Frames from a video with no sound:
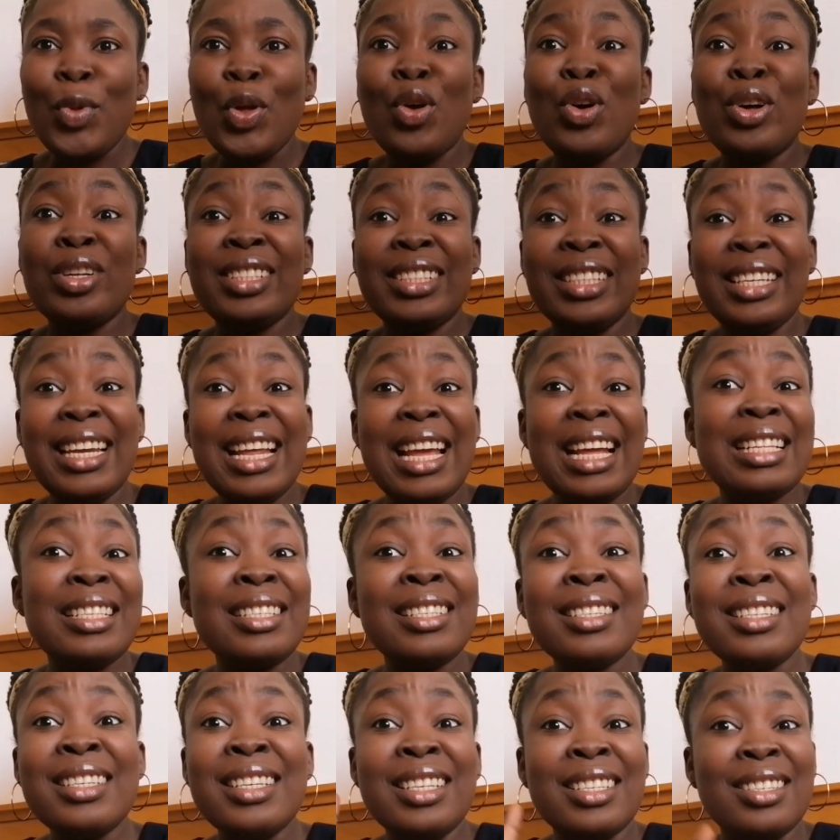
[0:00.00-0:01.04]
or the
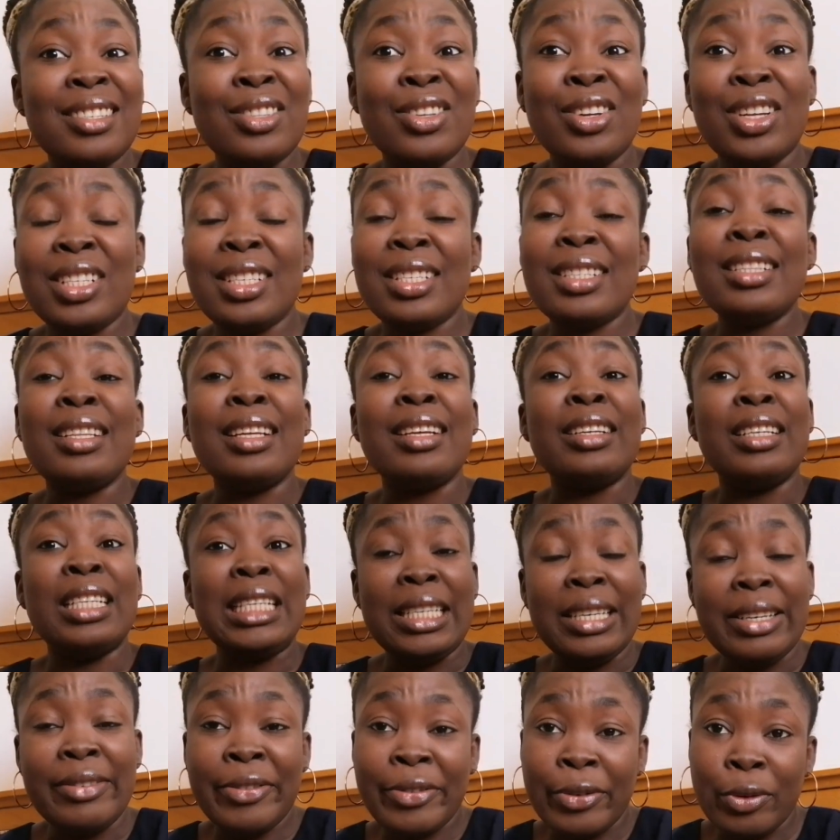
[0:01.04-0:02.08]
length is not
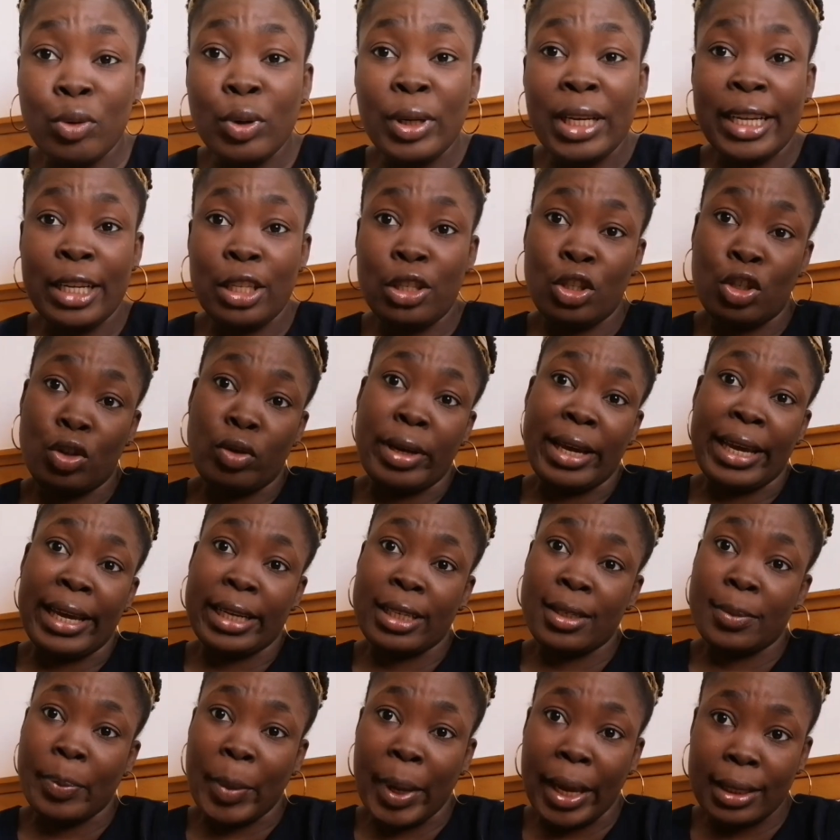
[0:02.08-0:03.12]
the full length you're
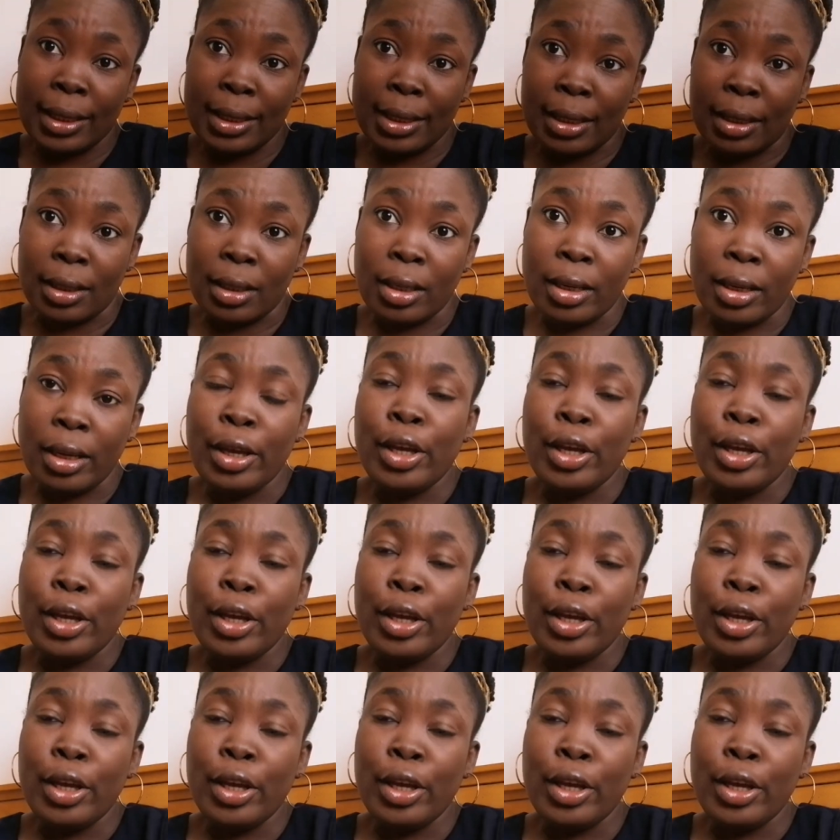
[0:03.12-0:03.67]
expecting.